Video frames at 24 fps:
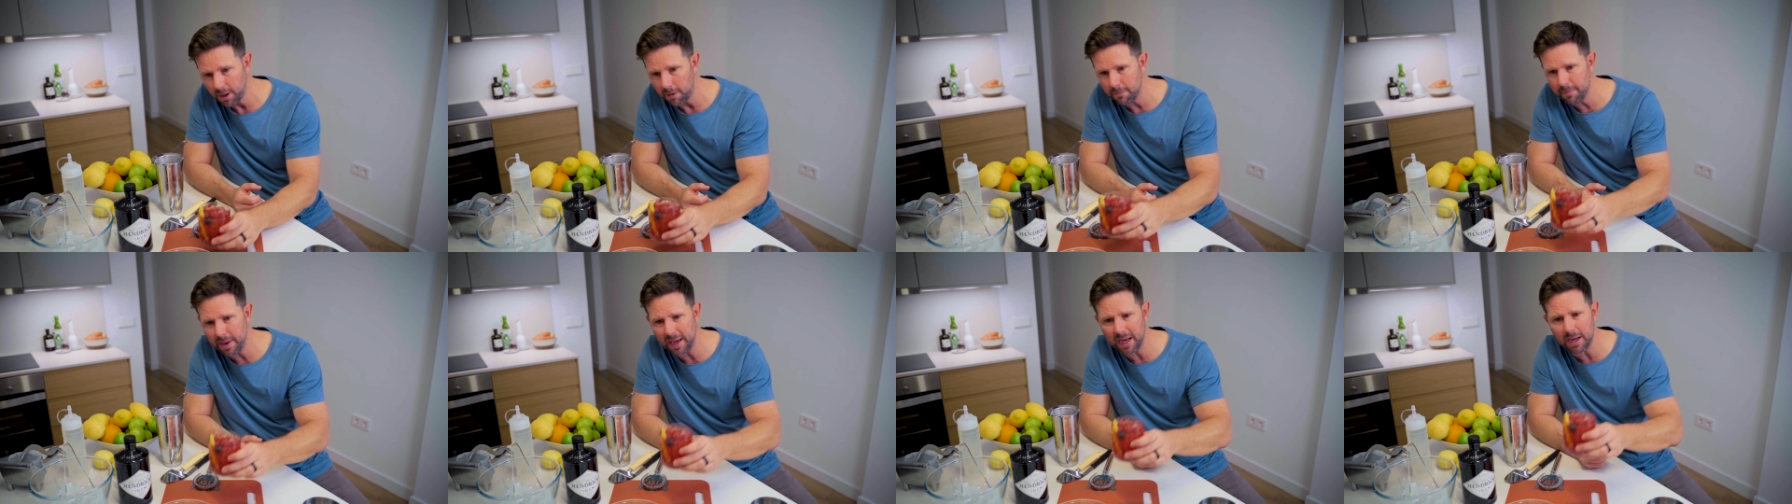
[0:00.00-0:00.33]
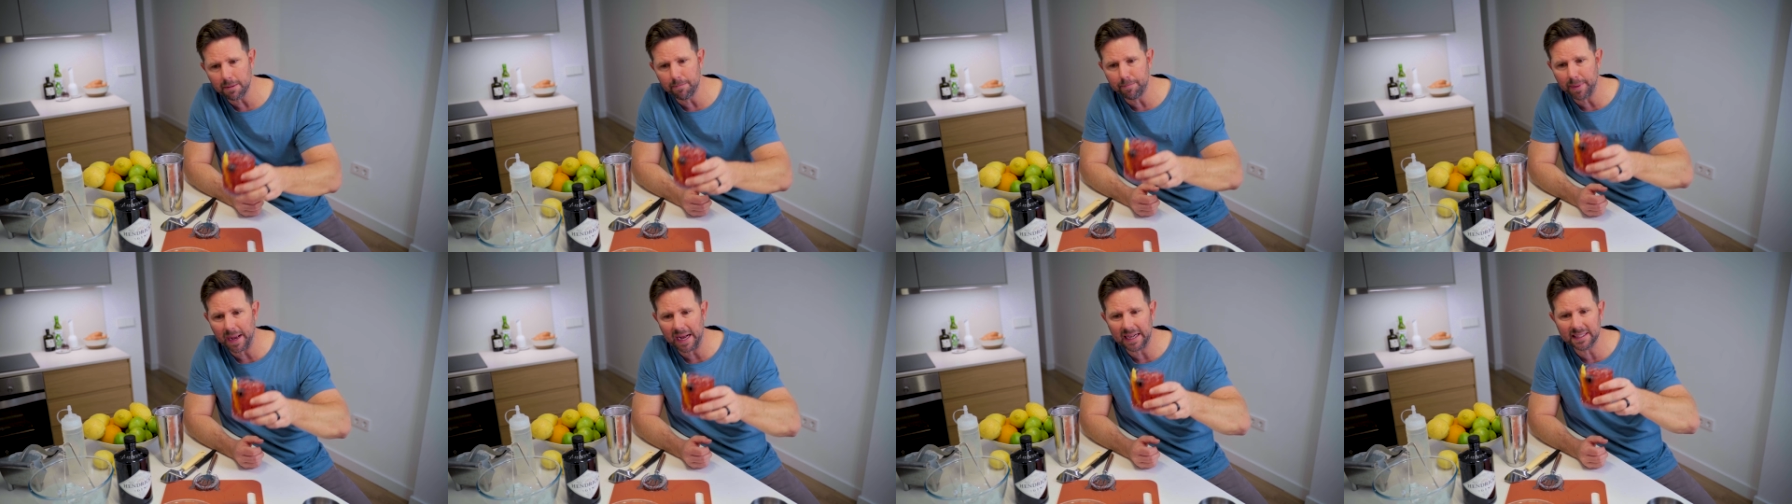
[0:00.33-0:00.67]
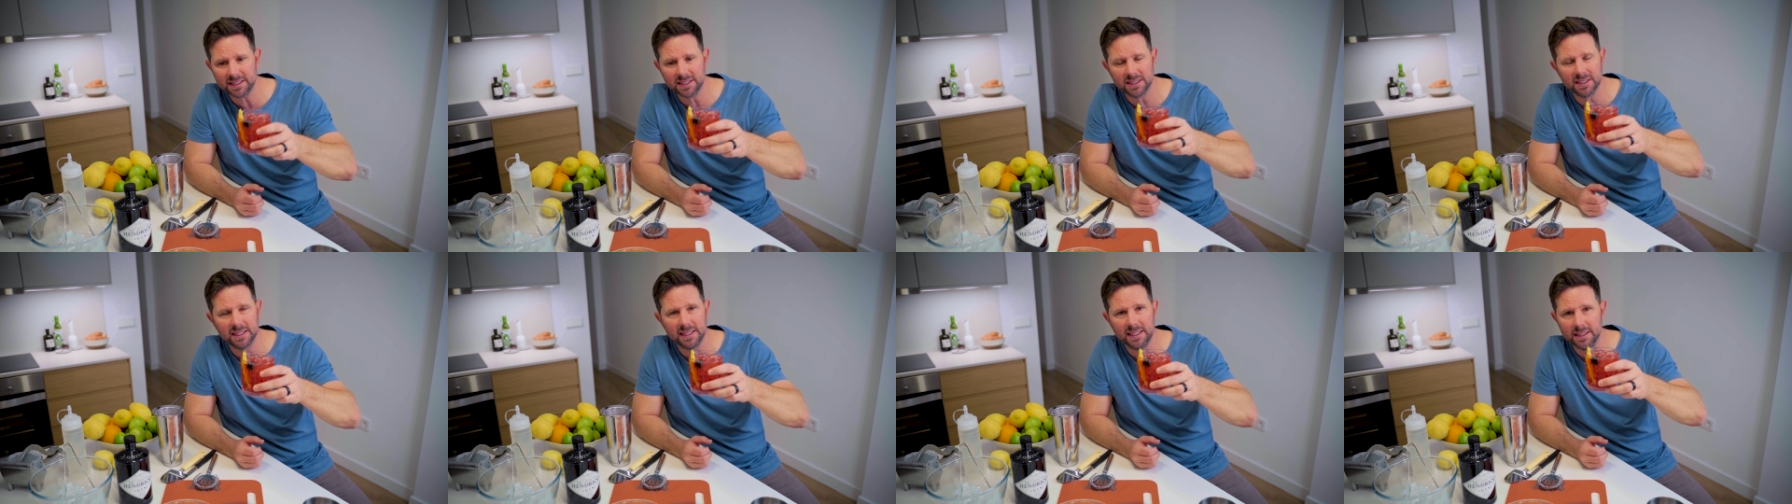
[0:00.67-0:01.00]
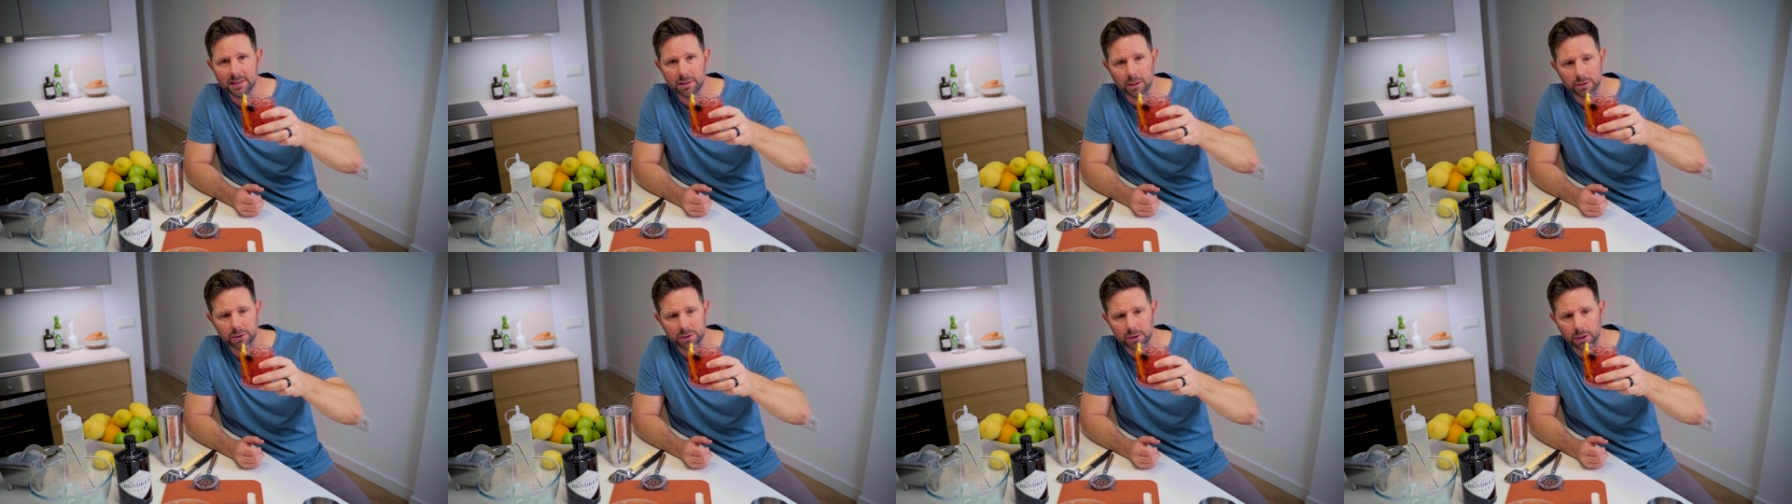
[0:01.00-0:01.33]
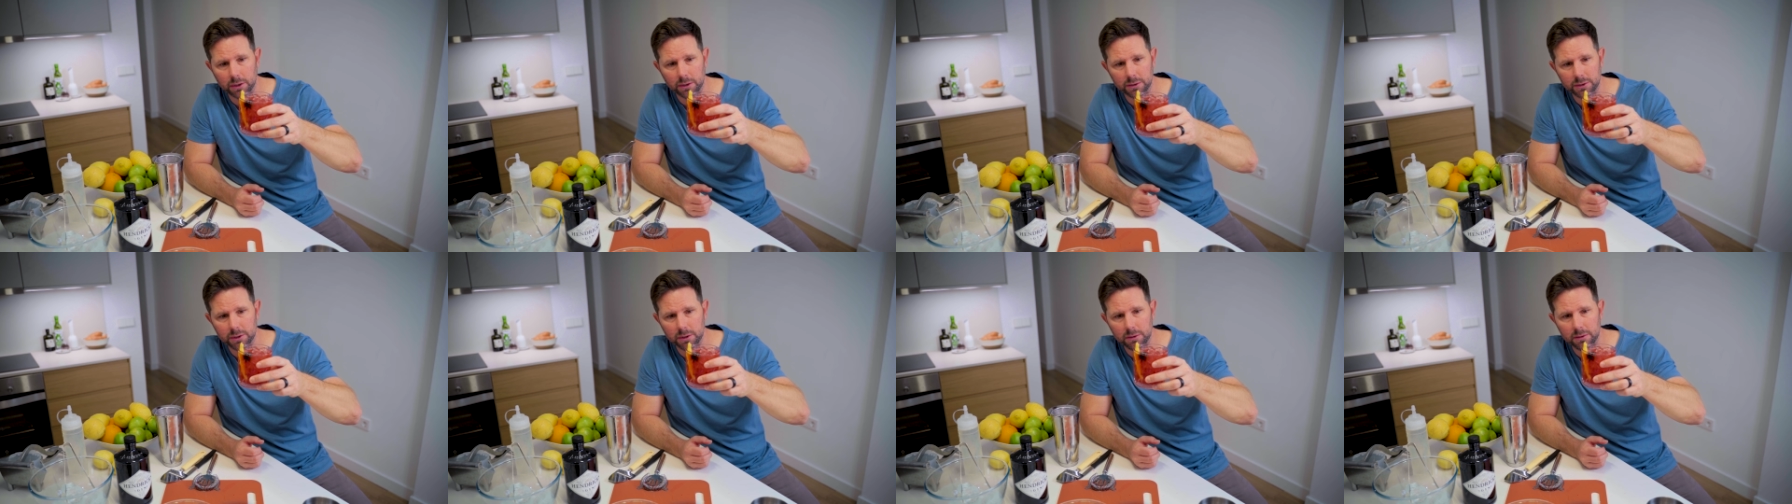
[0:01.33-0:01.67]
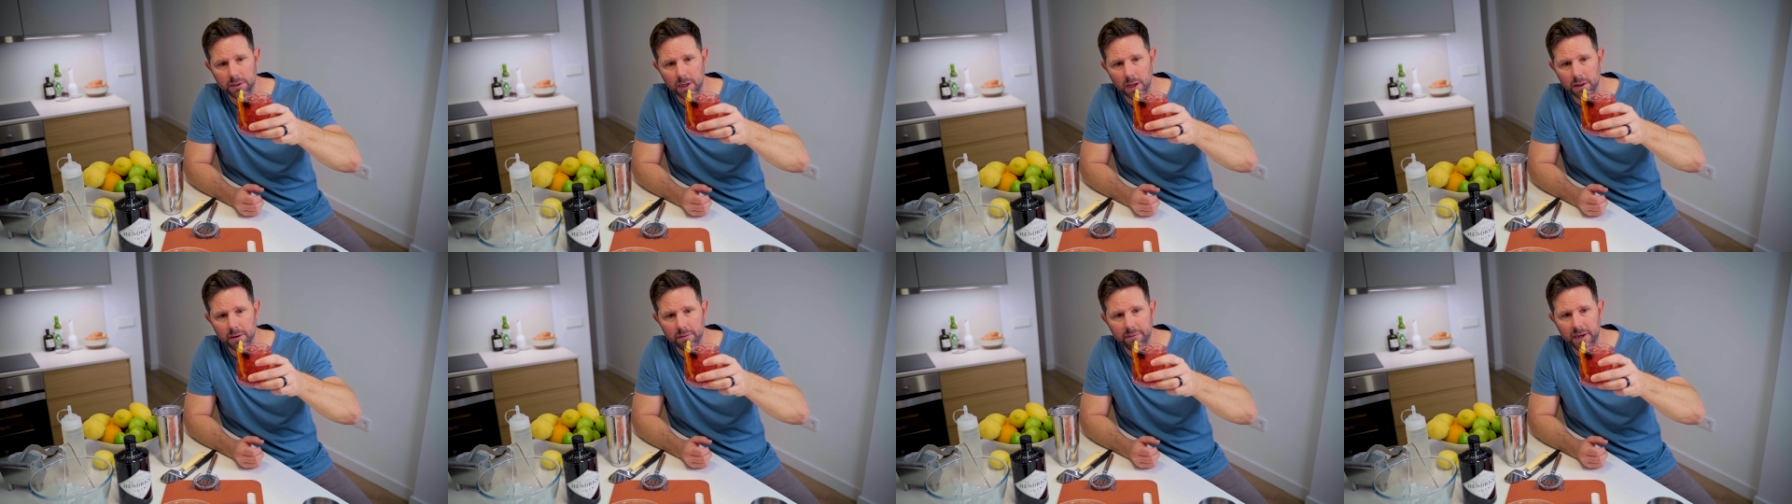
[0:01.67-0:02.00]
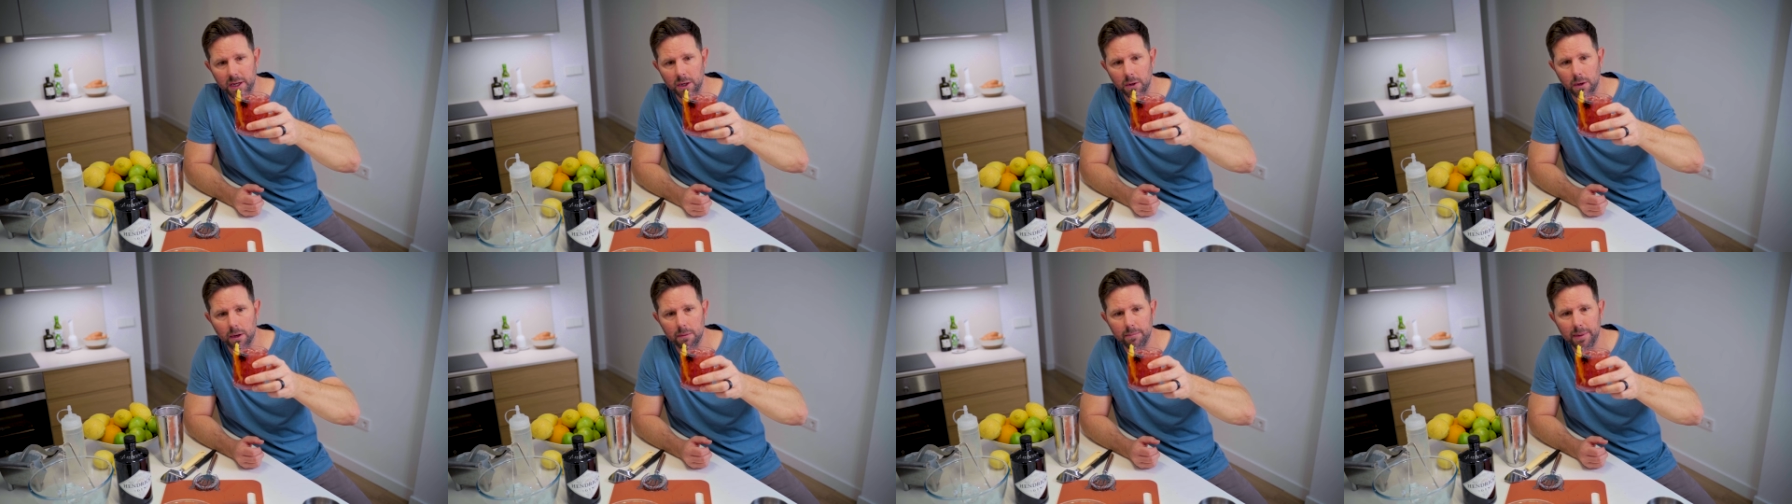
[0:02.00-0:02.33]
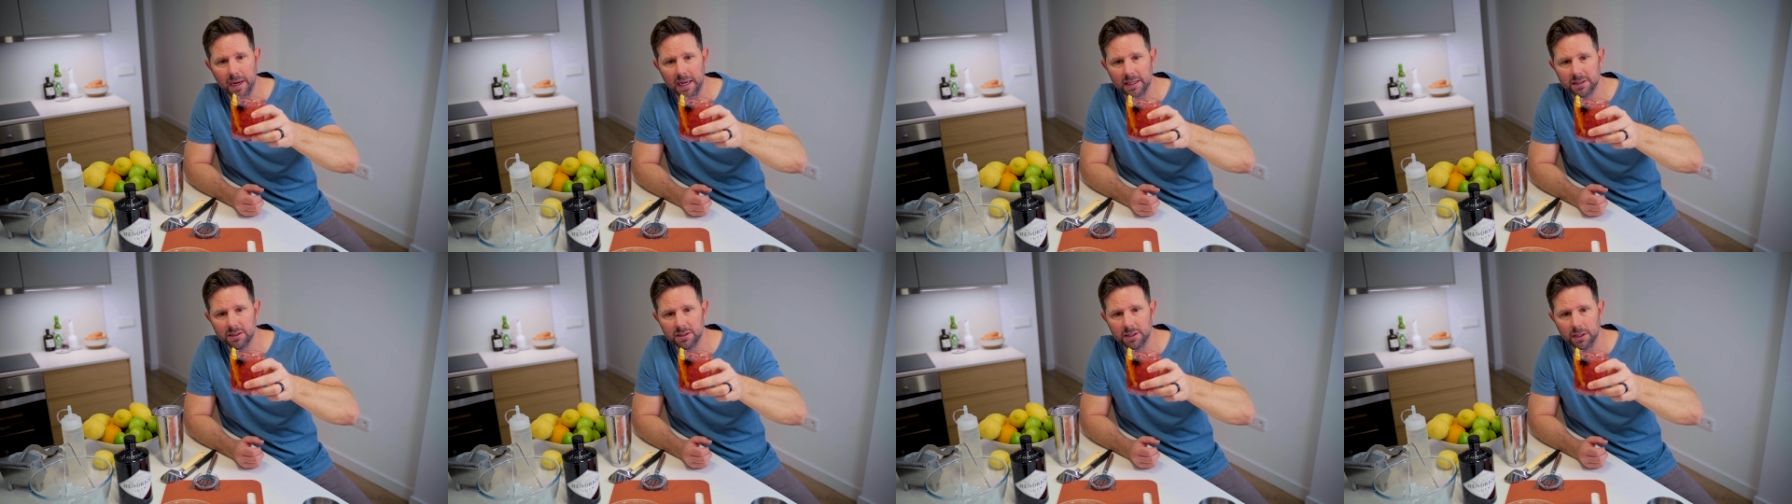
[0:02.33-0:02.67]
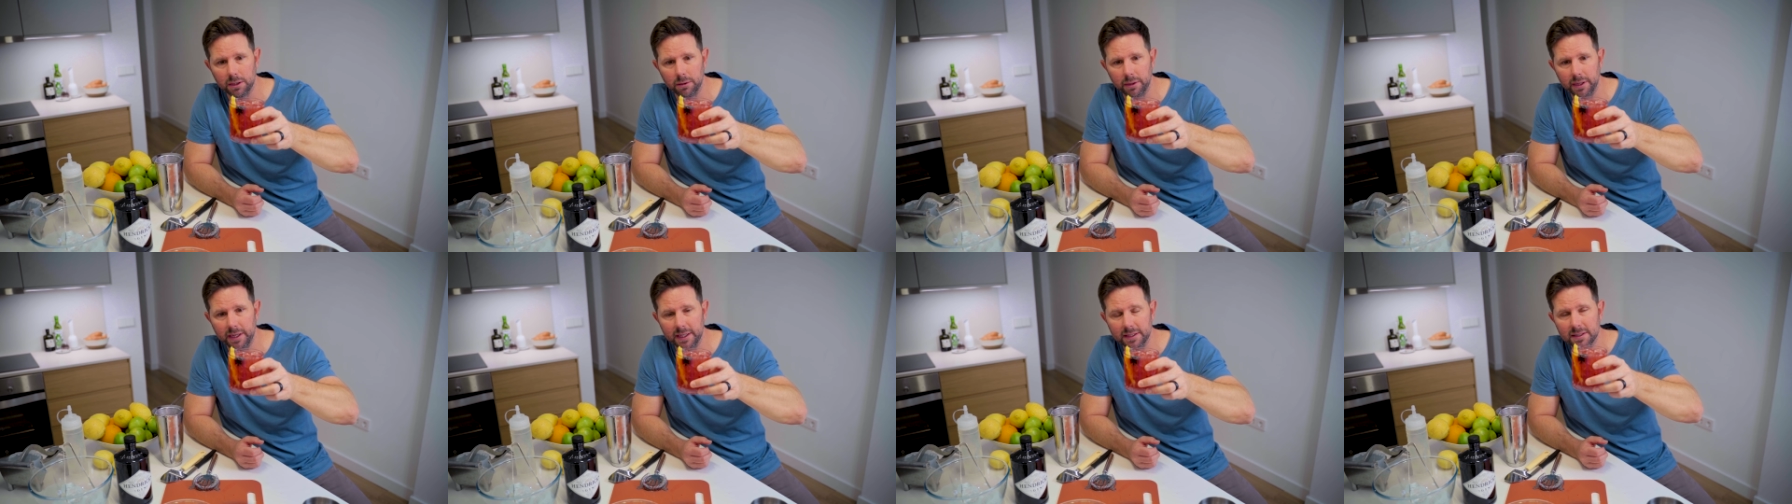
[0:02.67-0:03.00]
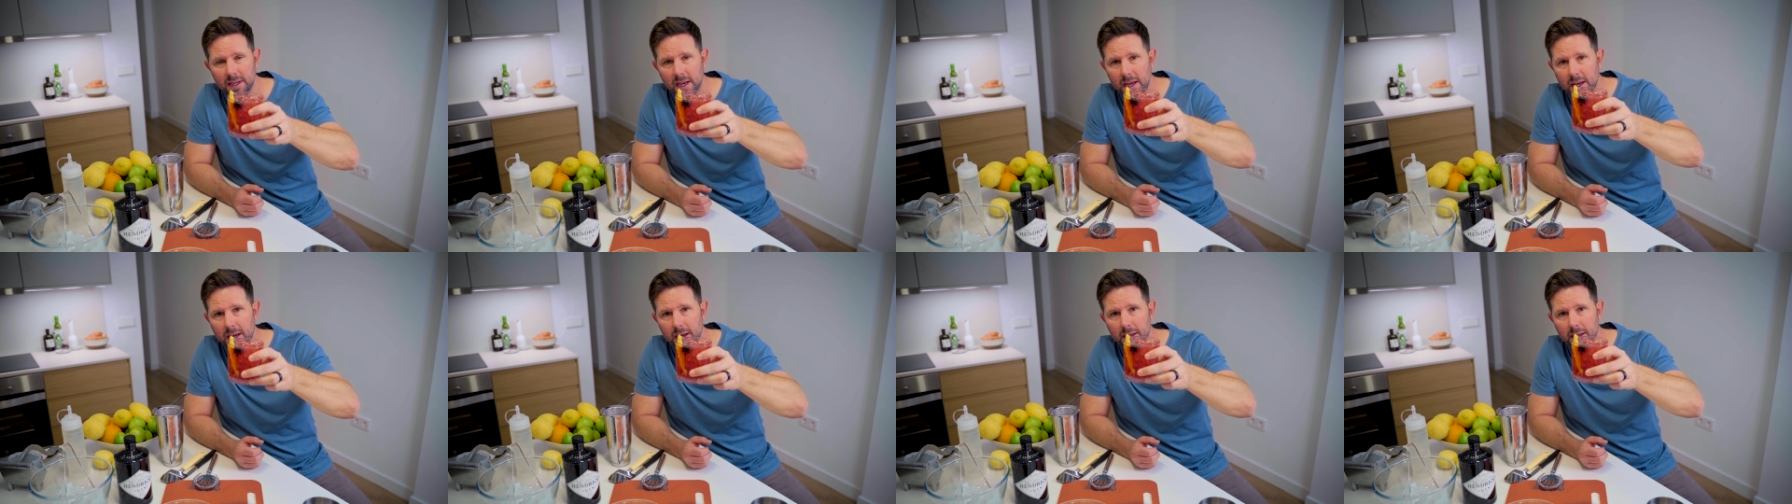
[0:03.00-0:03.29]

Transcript: make a batch of these. I'll do another video on batched ingredients.